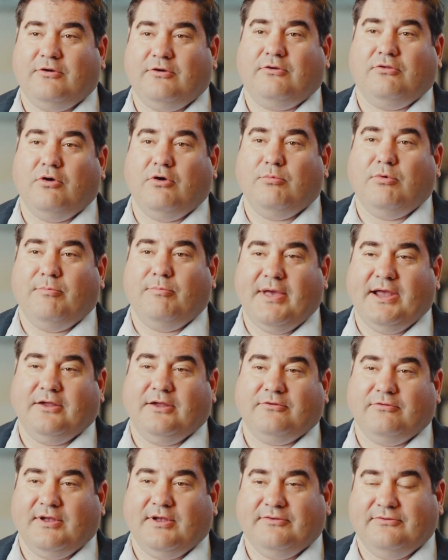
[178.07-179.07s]
global
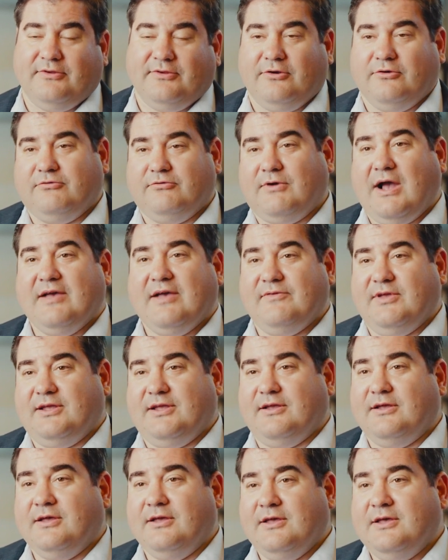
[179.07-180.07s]
megatrends that are
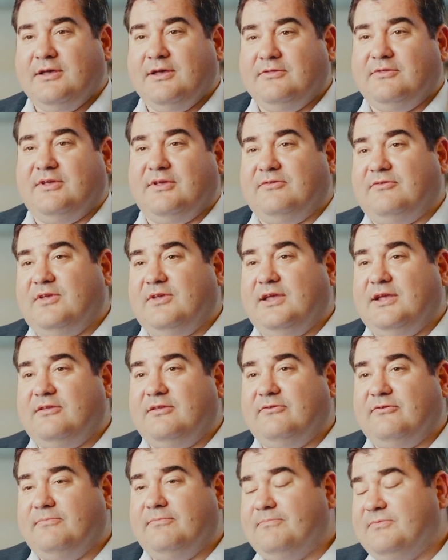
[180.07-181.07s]
driving these
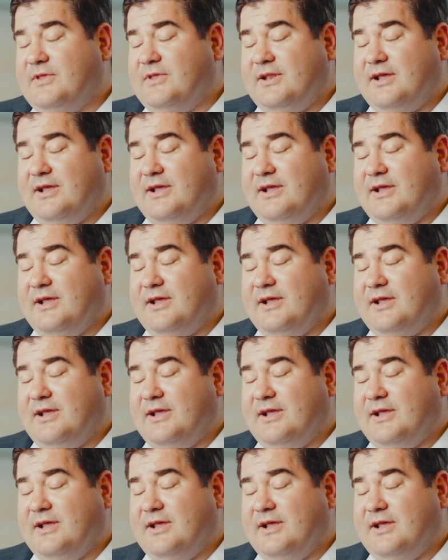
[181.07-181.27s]
needs. The